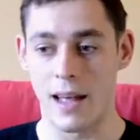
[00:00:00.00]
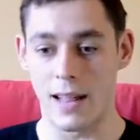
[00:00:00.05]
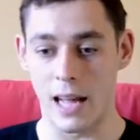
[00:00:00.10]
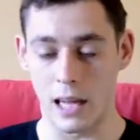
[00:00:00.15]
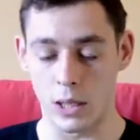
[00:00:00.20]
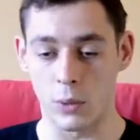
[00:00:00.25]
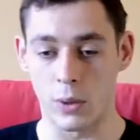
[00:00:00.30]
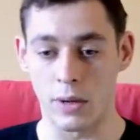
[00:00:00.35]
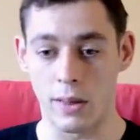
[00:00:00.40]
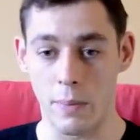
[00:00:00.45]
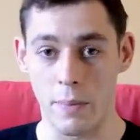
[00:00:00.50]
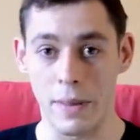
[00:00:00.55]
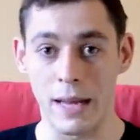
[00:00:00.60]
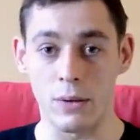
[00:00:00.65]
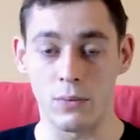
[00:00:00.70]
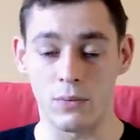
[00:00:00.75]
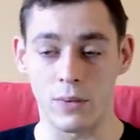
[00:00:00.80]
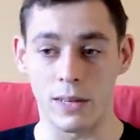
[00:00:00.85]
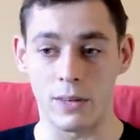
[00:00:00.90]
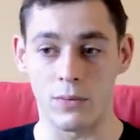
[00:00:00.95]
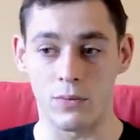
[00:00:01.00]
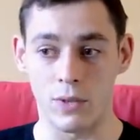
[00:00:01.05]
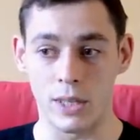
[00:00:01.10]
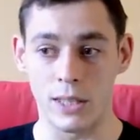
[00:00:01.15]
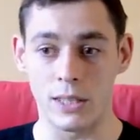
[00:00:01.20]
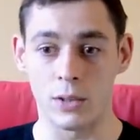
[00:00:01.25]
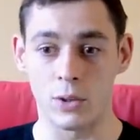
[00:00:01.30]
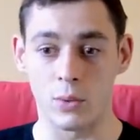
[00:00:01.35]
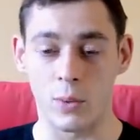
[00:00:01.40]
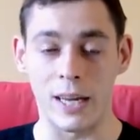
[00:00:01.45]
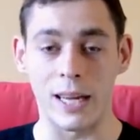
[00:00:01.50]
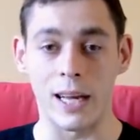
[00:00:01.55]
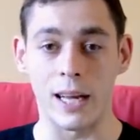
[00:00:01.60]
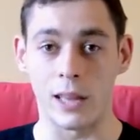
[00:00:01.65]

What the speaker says: that's one of the main reasons why